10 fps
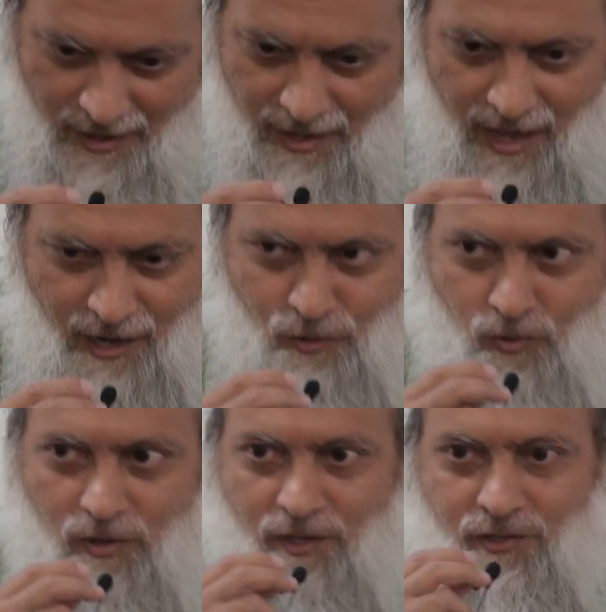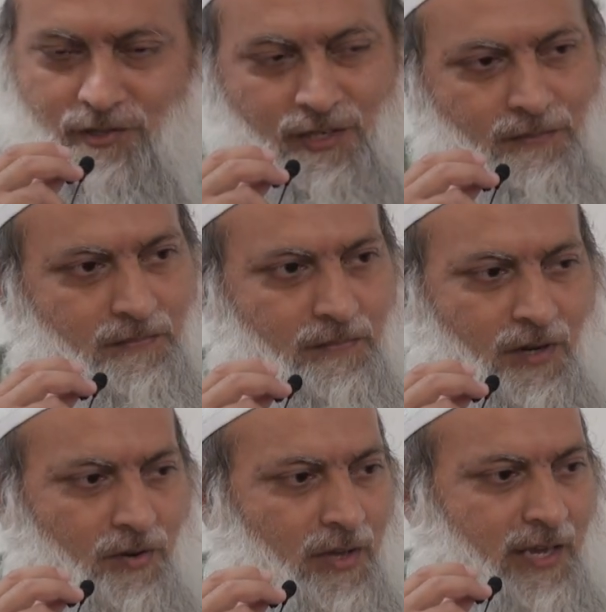yeah, Rasulullah,
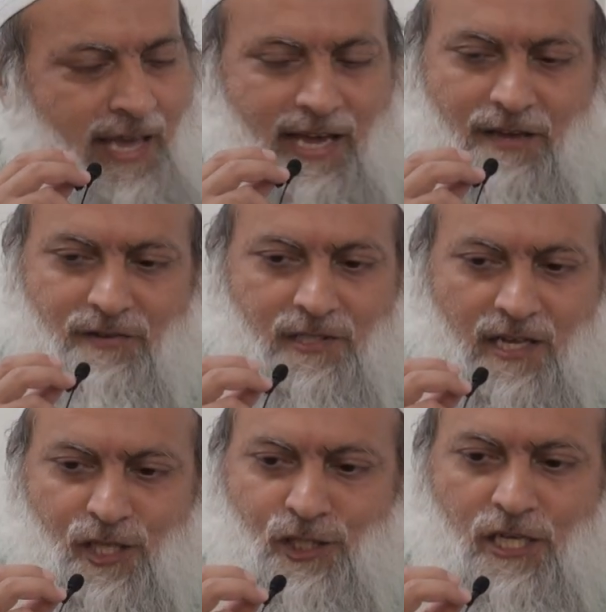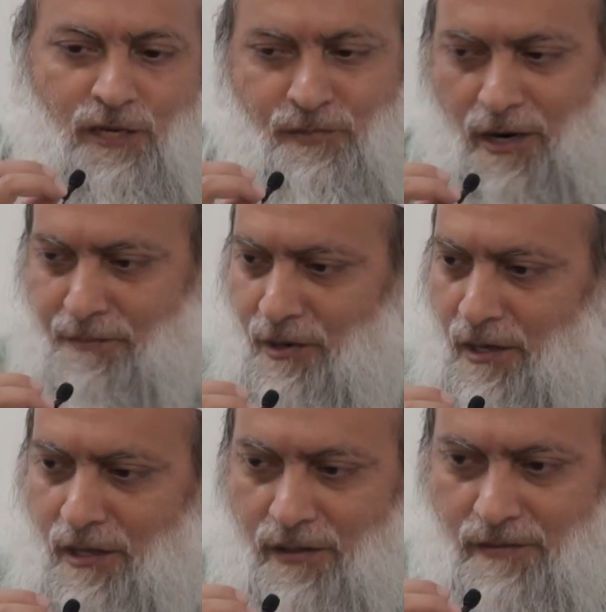you know, he can't even say the sheen properly.